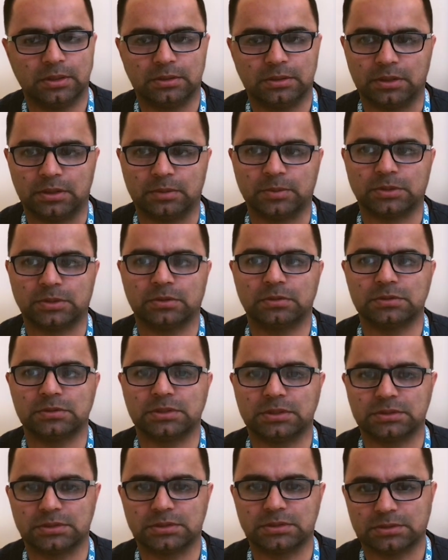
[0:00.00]
The hematology
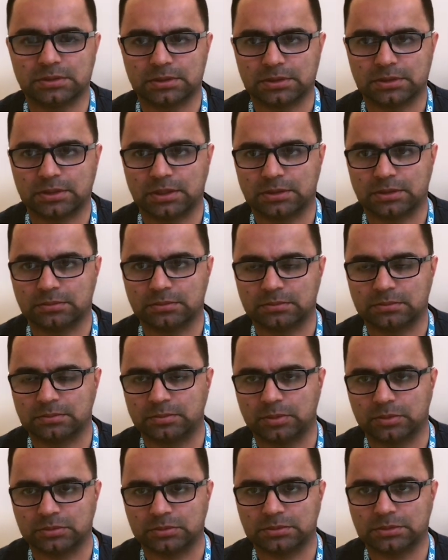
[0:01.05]
registrar can
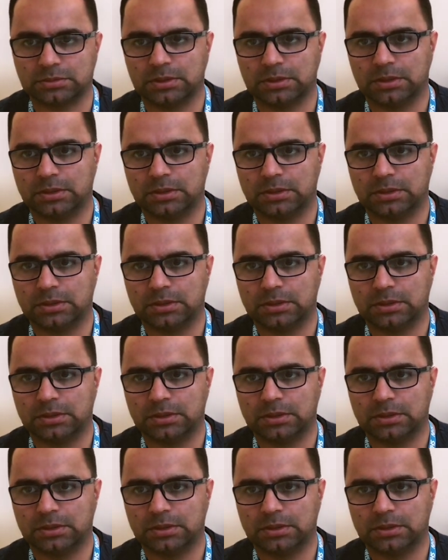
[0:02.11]
put